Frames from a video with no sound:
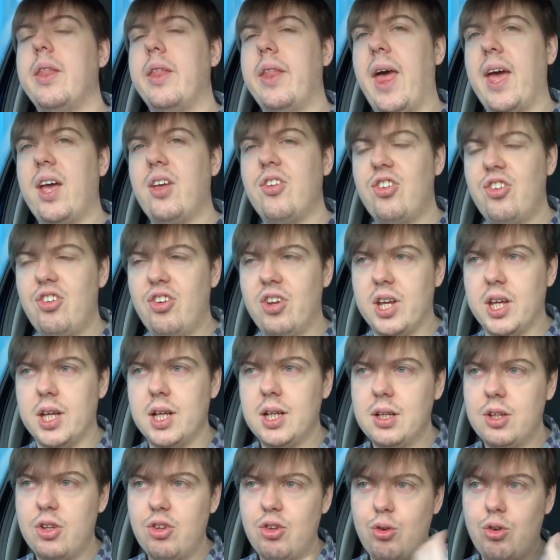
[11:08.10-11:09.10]
Next
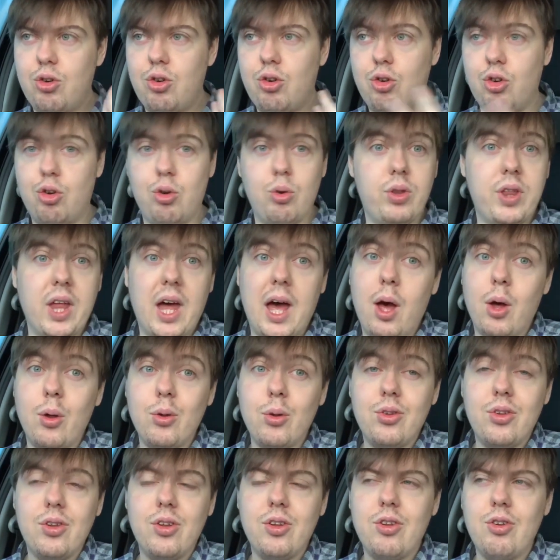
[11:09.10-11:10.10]
year,
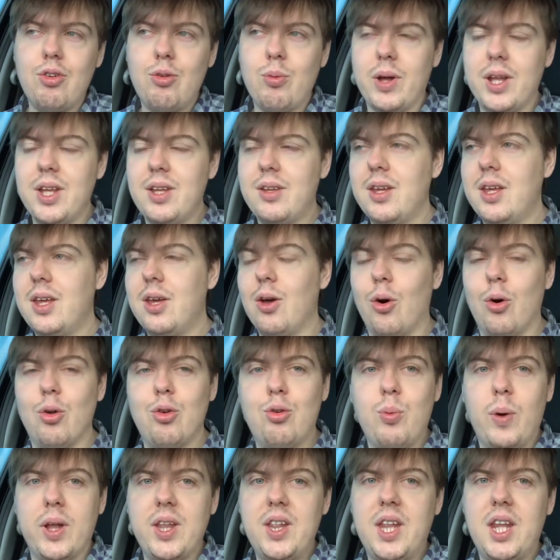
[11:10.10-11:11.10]
2020 or
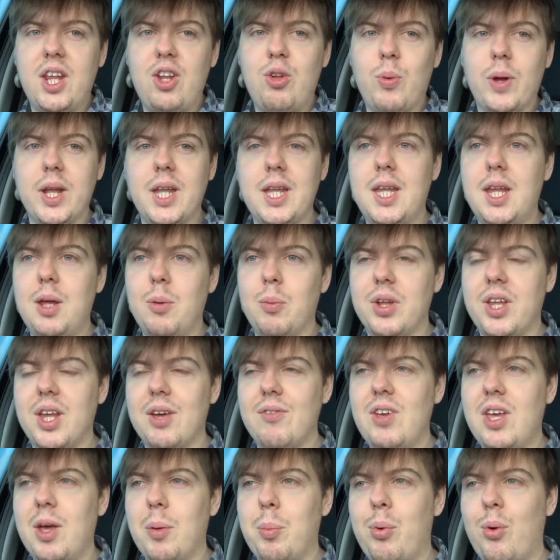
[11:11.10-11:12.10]
2020,
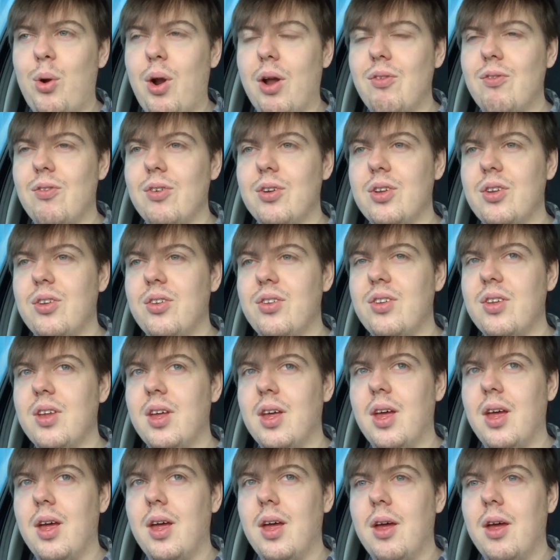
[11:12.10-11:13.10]
whatever your preference,